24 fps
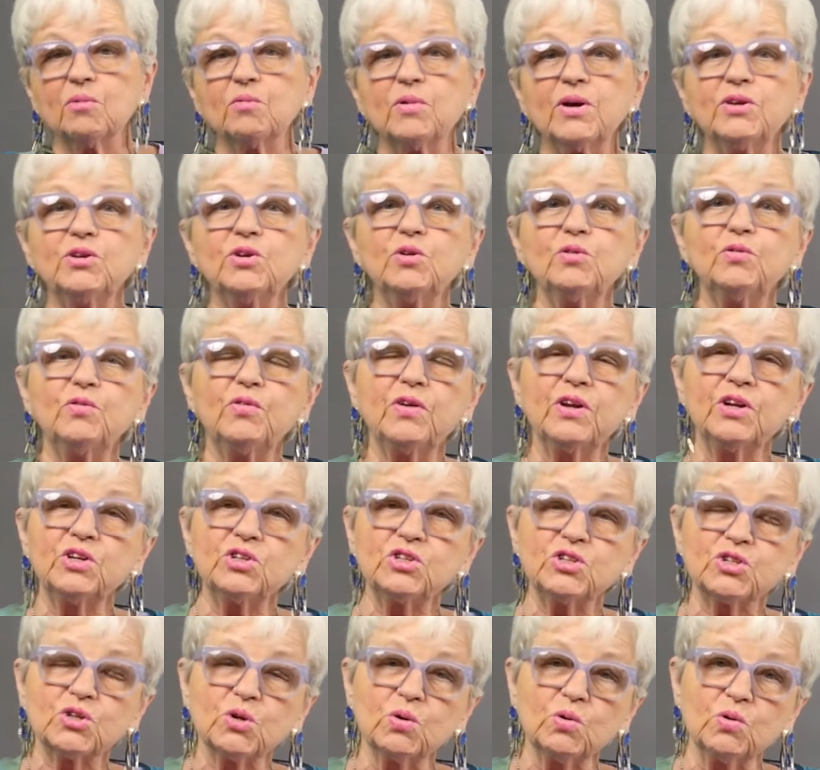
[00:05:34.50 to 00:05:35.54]
When you
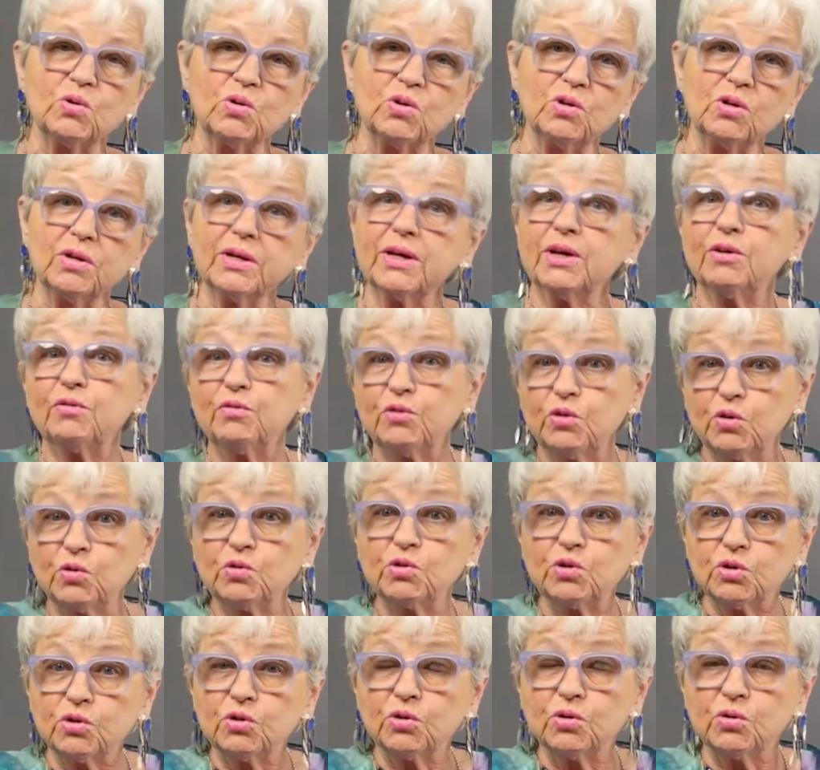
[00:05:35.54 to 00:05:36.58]
finish school, if you
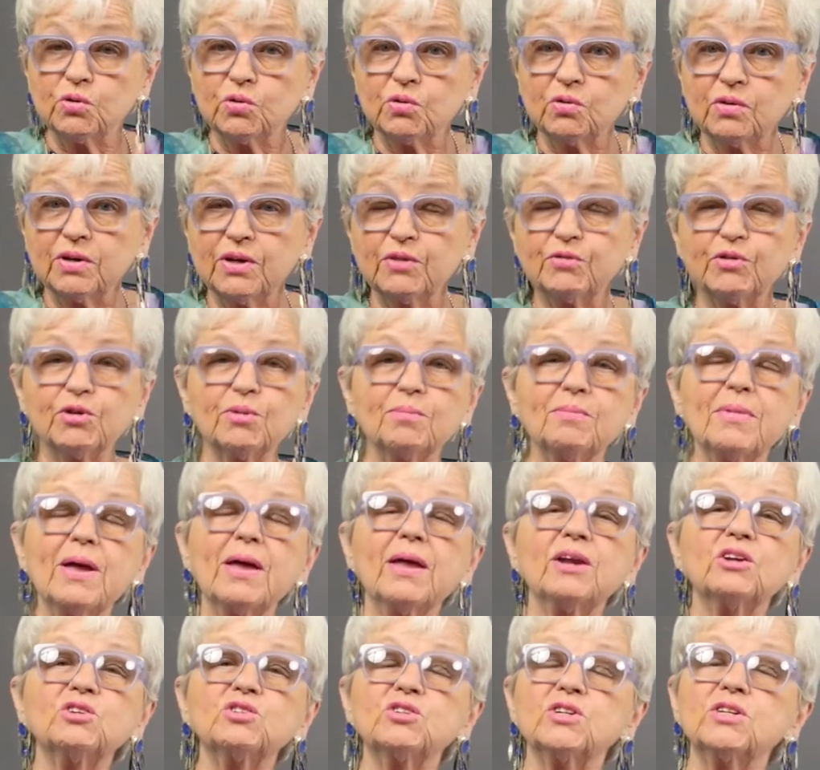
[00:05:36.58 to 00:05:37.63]
do, if you're
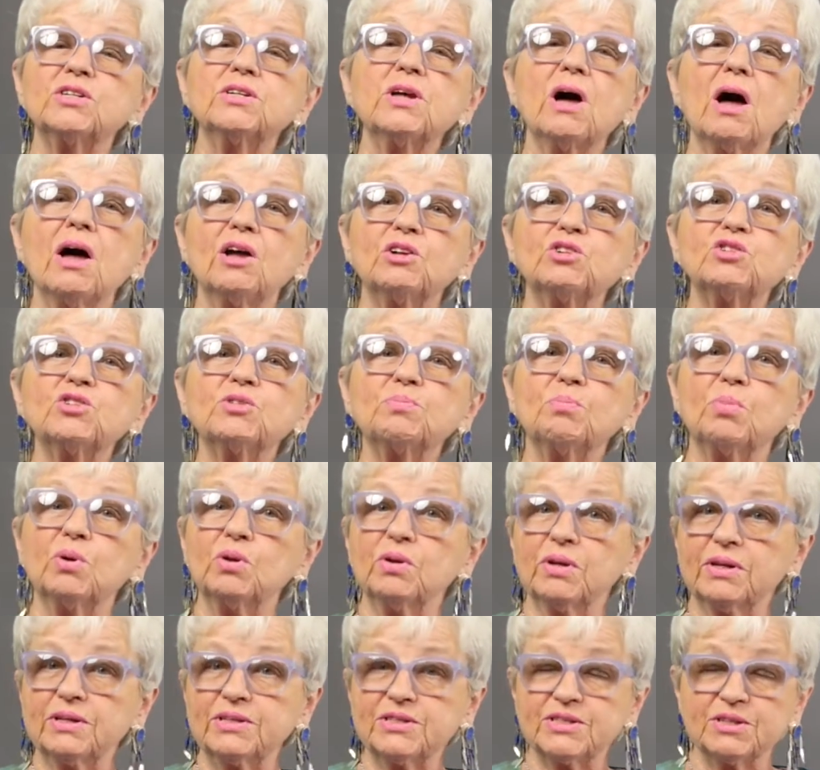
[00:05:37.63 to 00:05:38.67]
managed to dodge
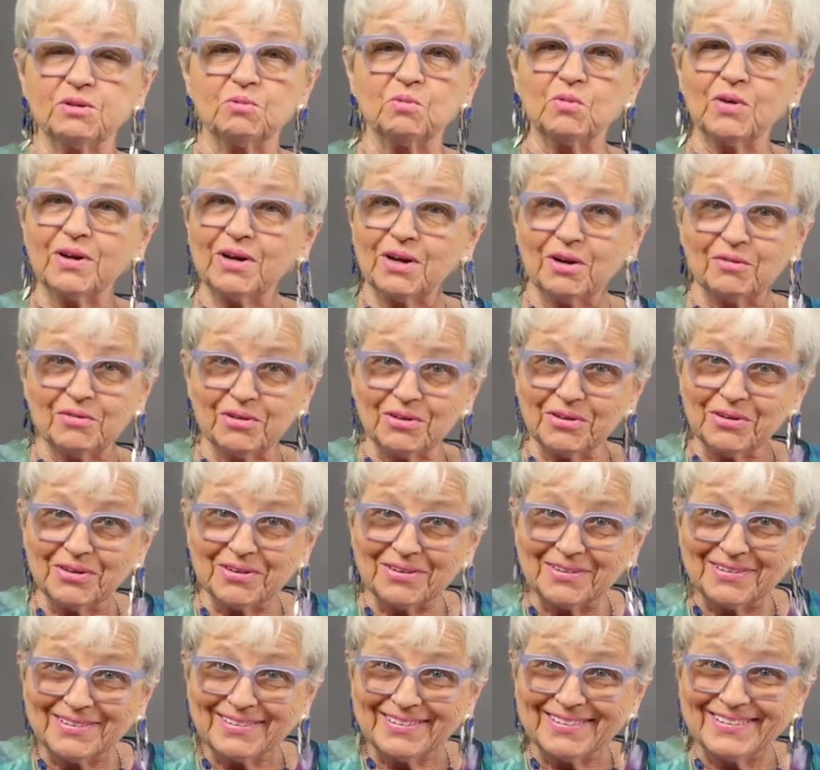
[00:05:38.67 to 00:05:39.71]
bullets and whatever,
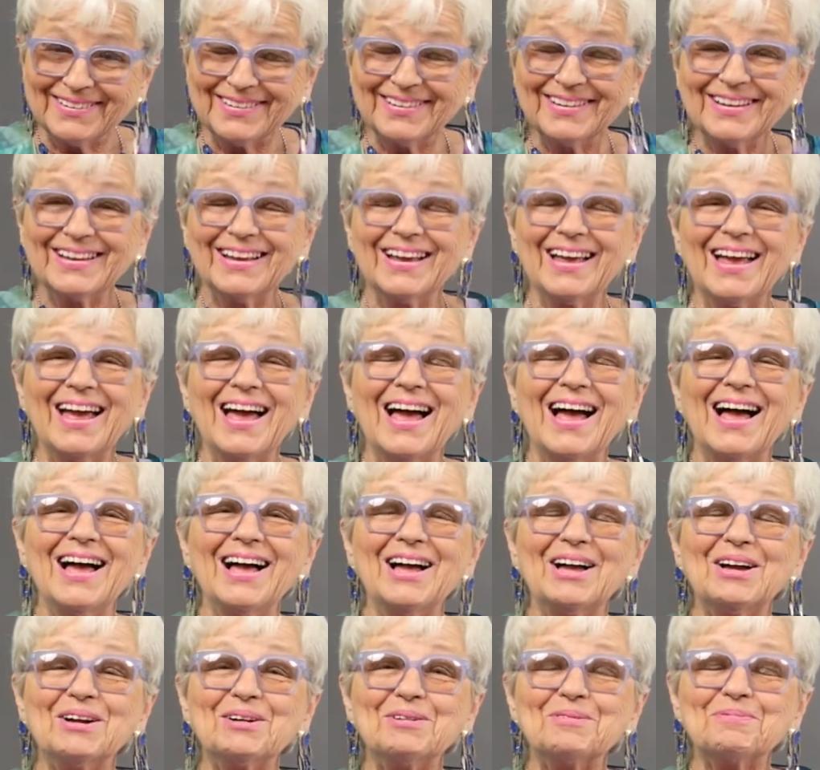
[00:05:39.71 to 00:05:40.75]

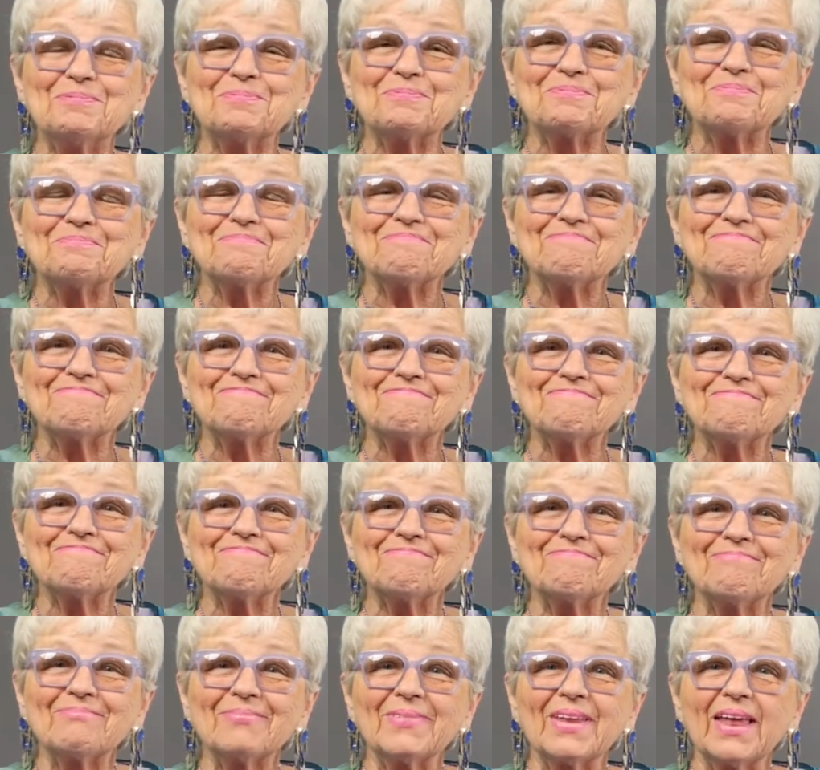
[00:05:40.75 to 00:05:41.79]

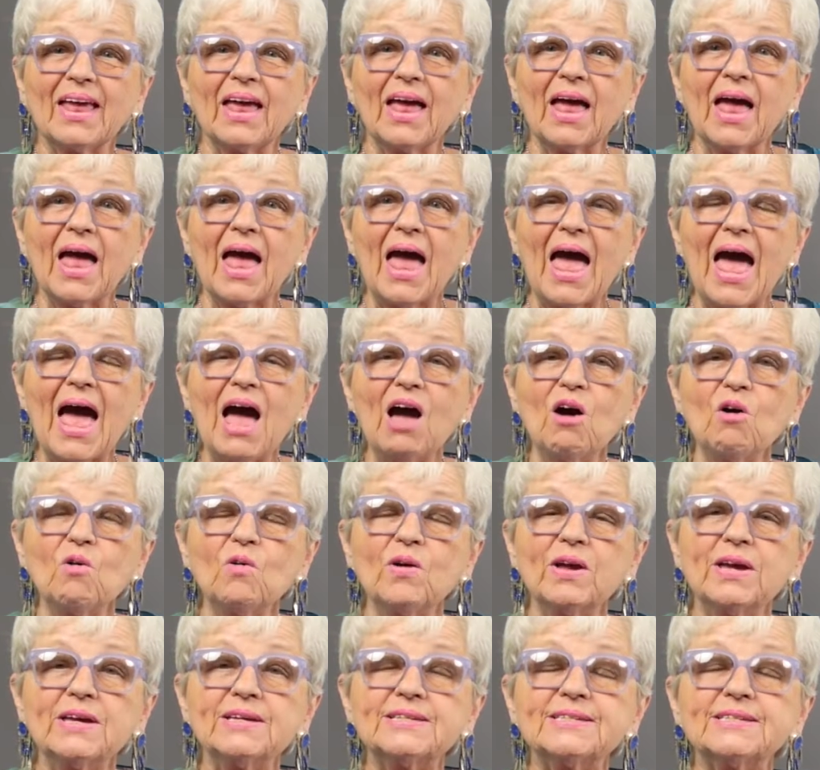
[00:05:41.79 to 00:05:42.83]

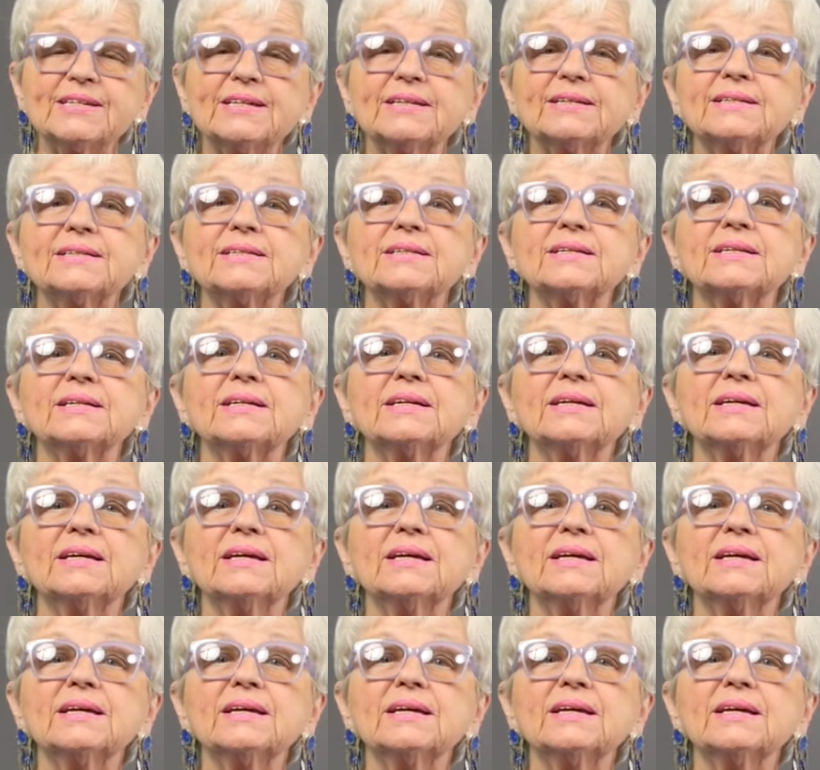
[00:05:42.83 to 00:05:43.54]
how is it